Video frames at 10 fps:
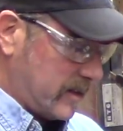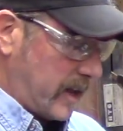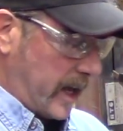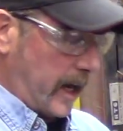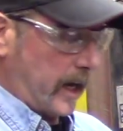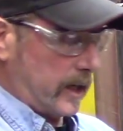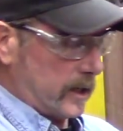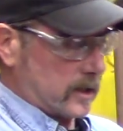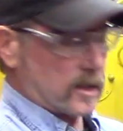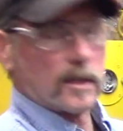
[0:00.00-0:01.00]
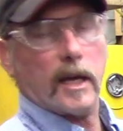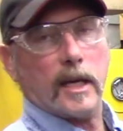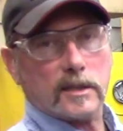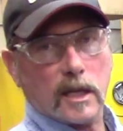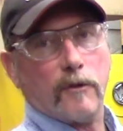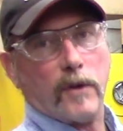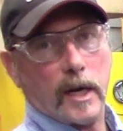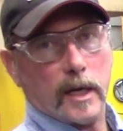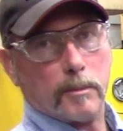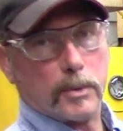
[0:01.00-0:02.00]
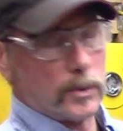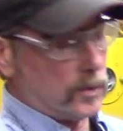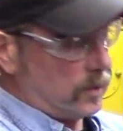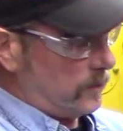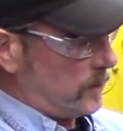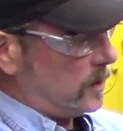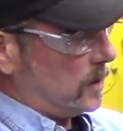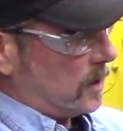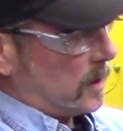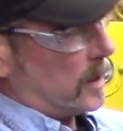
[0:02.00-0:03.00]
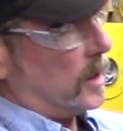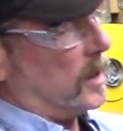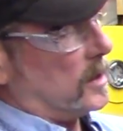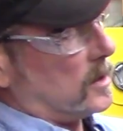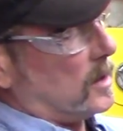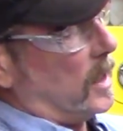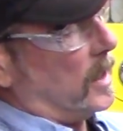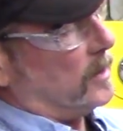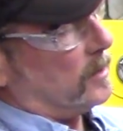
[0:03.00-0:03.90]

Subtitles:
And it's SFI approved. It's got